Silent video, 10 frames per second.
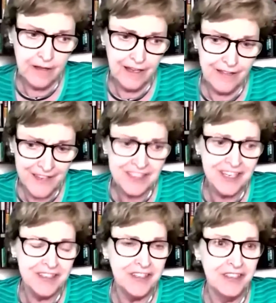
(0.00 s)
in this
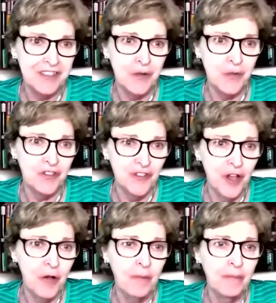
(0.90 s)
instance, there was
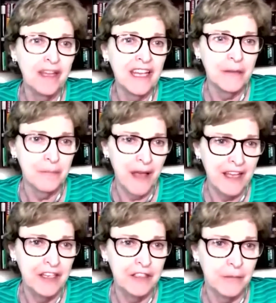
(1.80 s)
no immediate
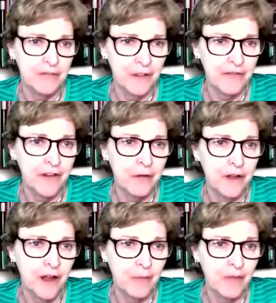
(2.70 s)
mechanism for the federal
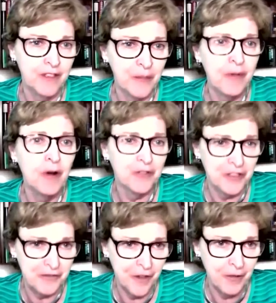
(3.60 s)
government to
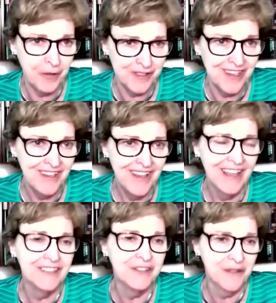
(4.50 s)
purchase phones.
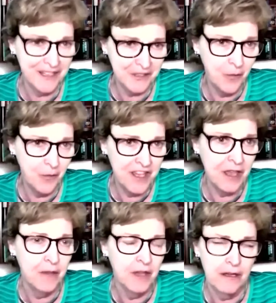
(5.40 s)
And so that's where we
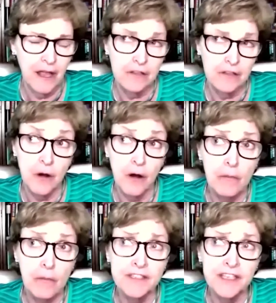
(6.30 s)
came in. And so
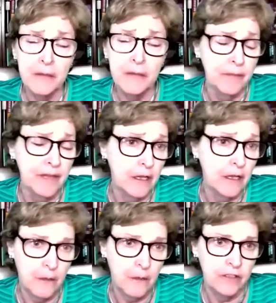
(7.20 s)
our team
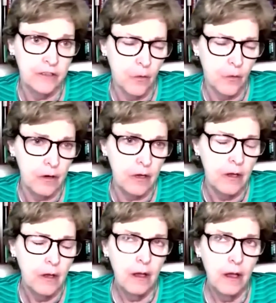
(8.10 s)
immediately went to work
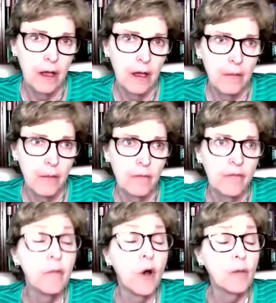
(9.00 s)

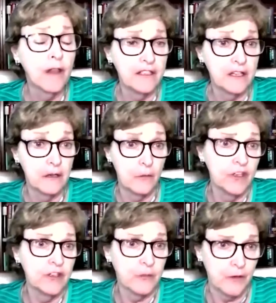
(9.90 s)
mobilizing
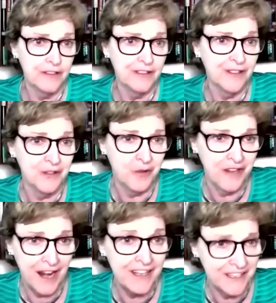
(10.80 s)
resources, because we're
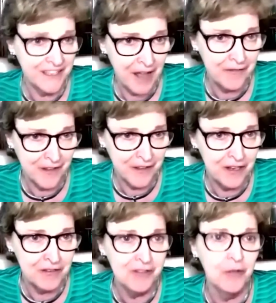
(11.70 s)
not an endowed
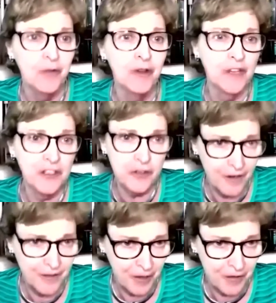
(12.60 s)
foundation. So we reached our
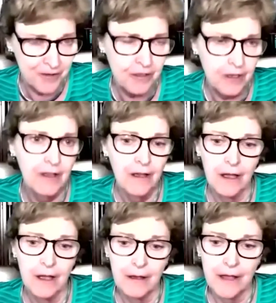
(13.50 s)
donors
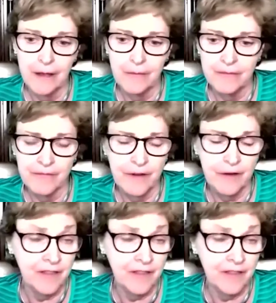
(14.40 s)
and very